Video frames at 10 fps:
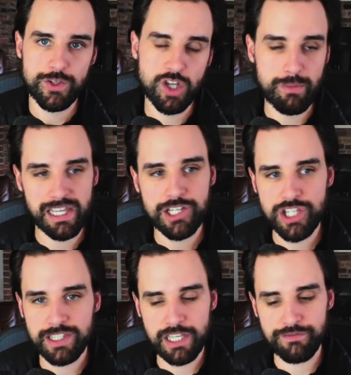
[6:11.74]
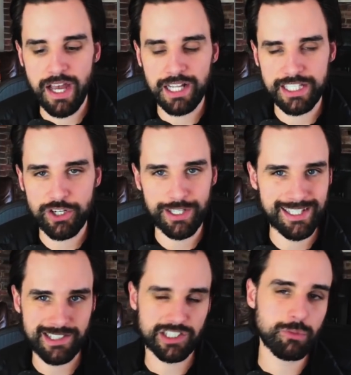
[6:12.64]
So being a Chainlink validator
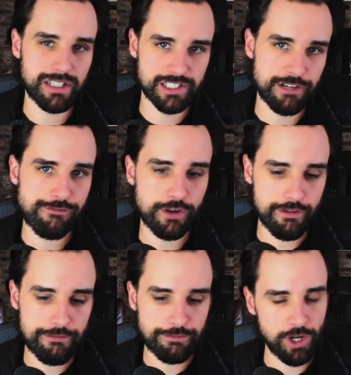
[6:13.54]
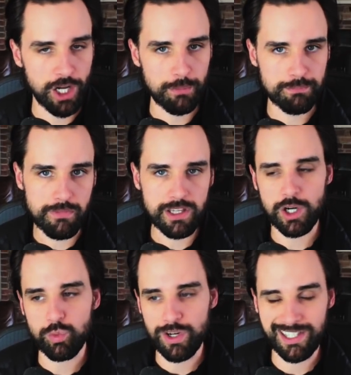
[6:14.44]
is a little bit different from, you
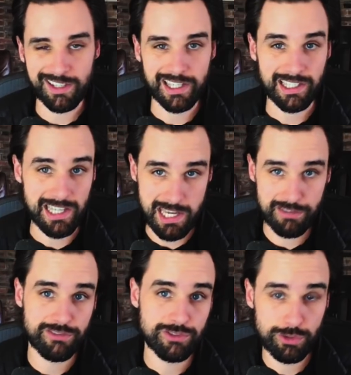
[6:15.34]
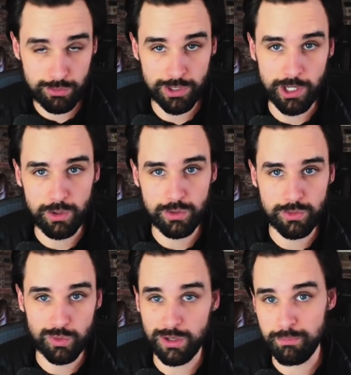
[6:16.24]
know, running like an ETH2 node
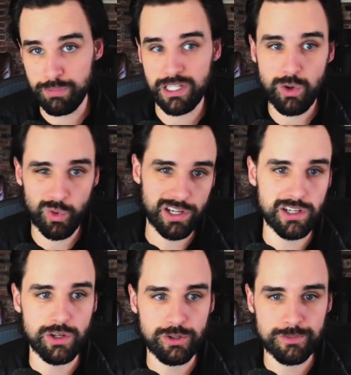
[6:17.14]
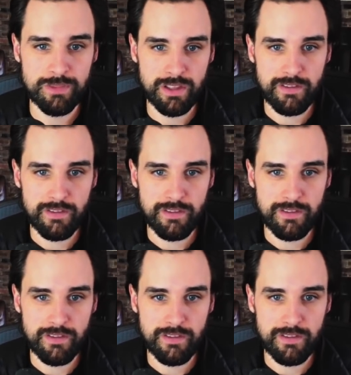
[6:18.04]
or a Bitcoin node.